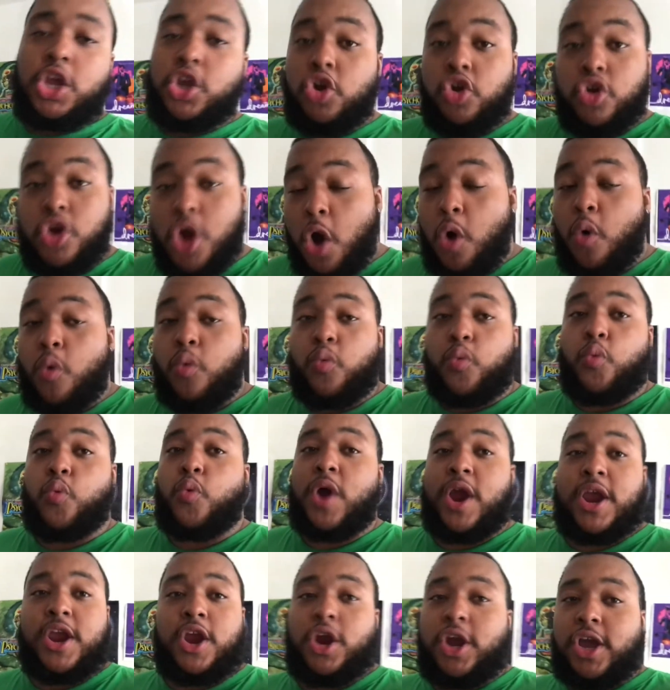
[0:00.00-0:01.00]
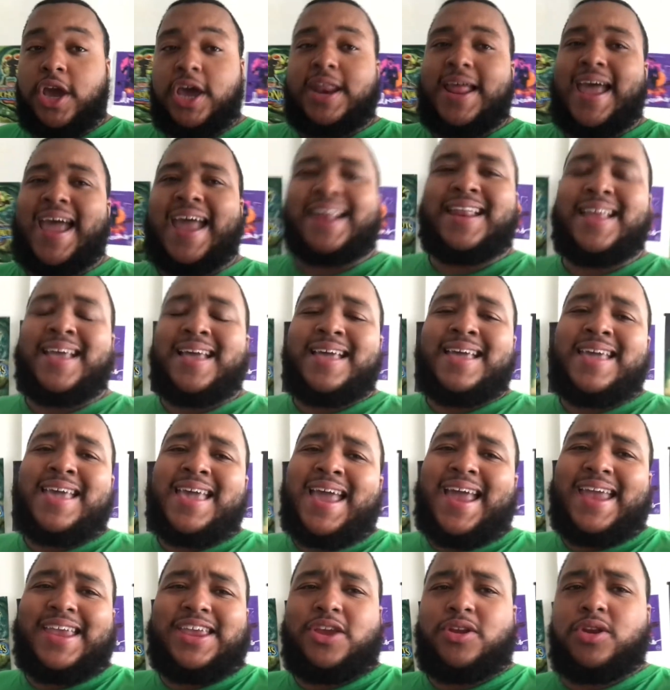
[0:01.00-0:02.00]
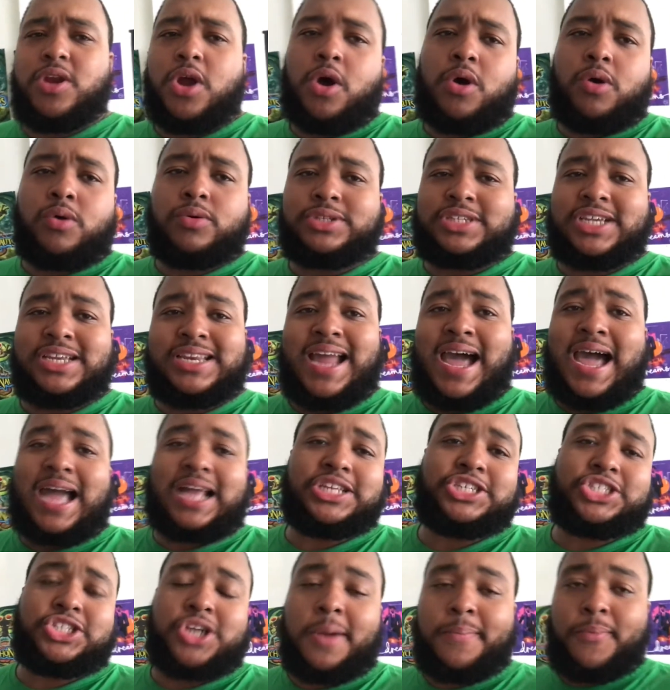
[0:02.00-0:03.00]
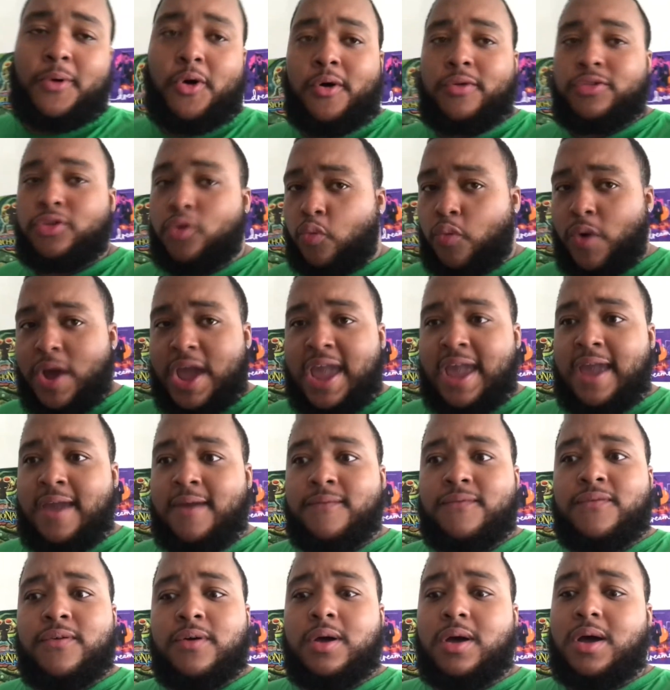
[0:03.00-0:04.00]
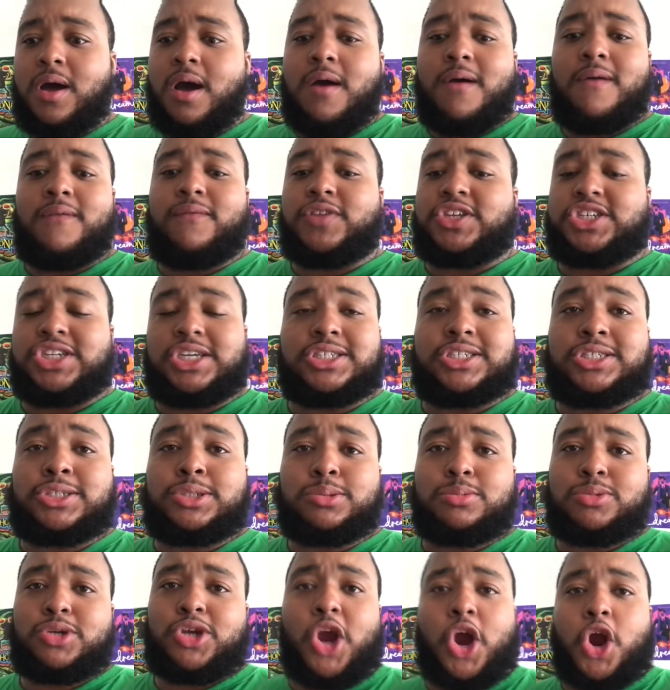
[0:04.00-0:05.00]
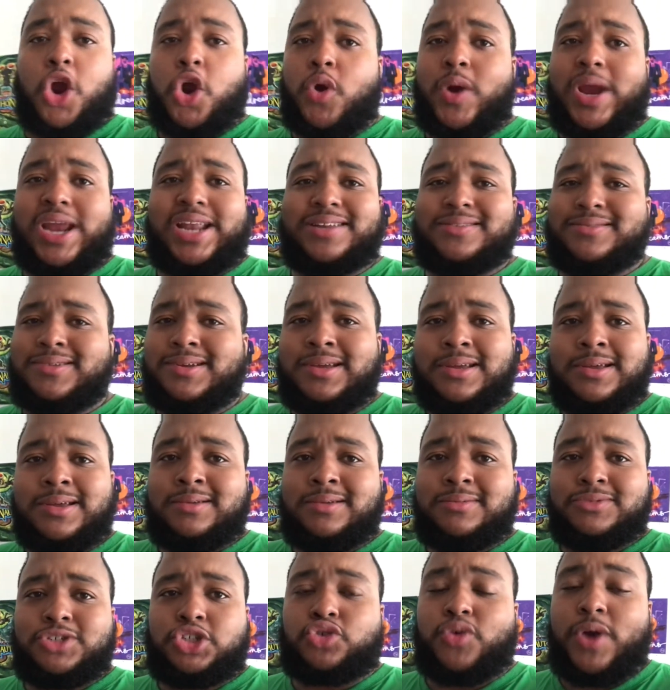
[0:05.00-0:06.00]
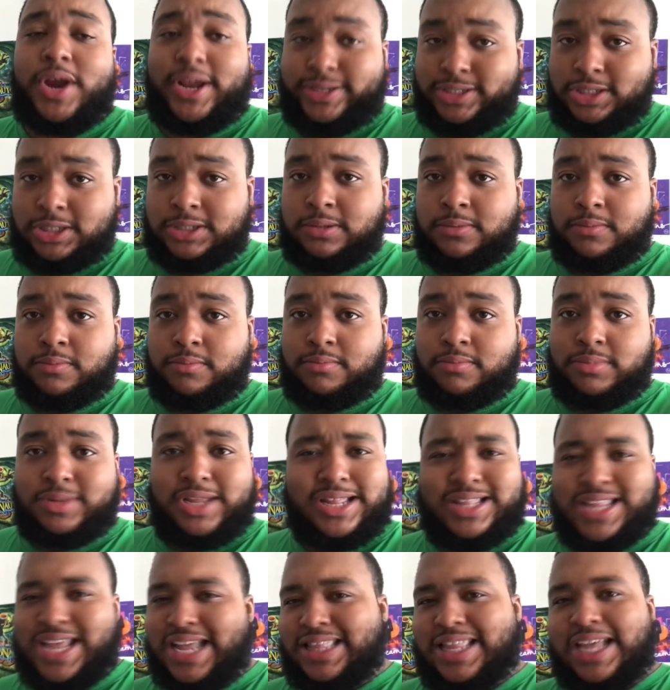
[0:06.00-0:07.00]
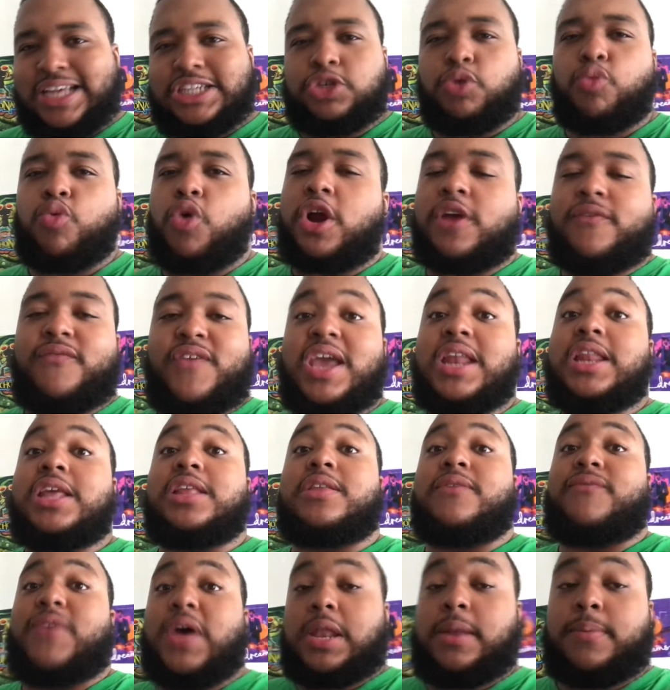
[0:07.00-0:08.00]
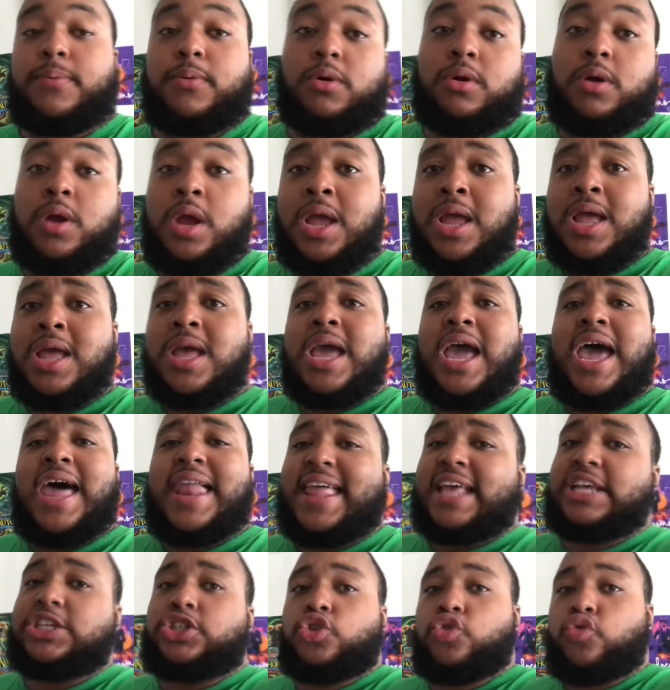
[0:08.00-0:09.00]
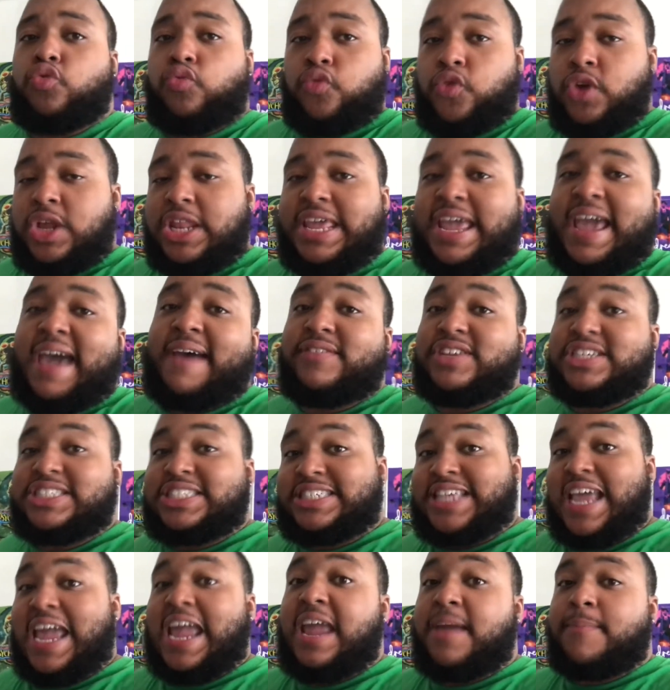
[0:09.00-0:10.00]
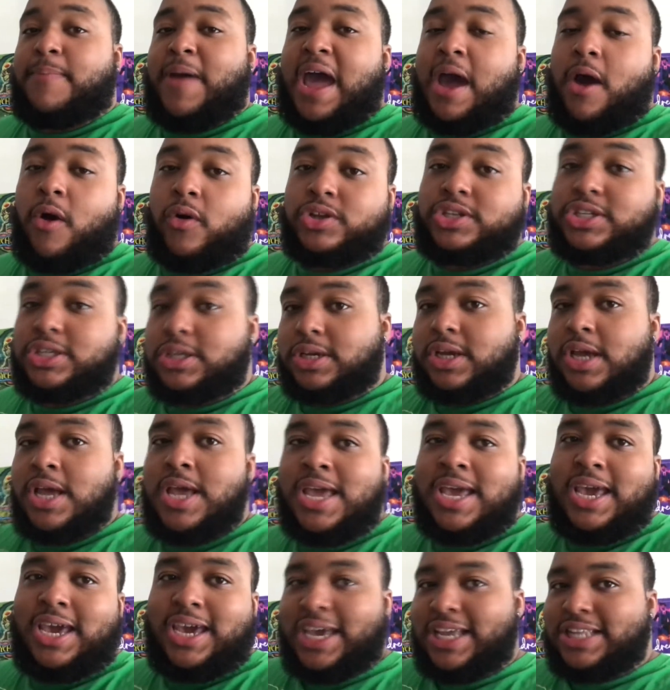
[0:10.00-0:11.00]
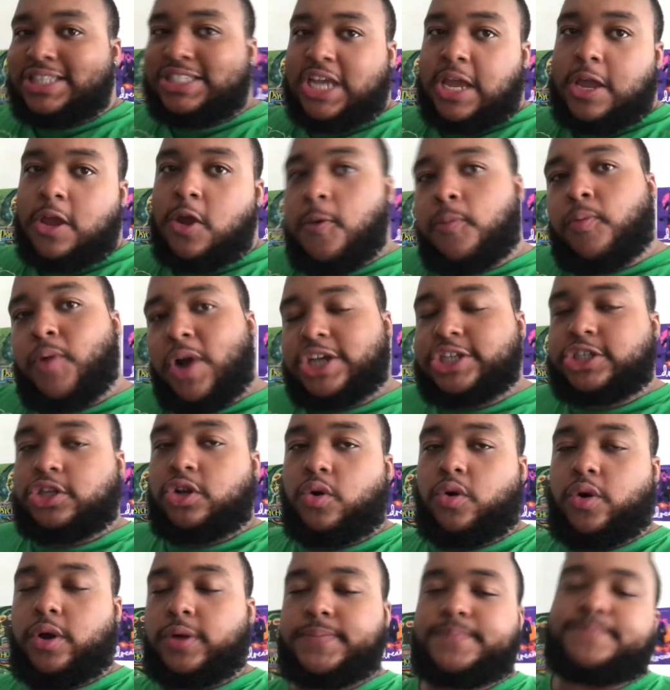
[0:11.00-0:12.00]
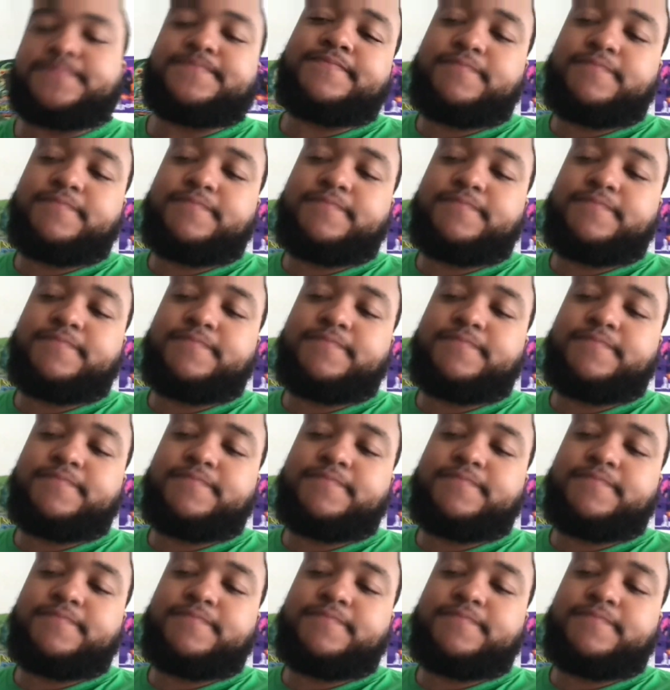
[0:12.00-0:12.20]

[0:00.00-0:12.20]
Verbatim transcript: You know where you're good at and you know to not jump on the wave of just current trends that doesn't work for any developer unless you really have the staying power to continue pressing on.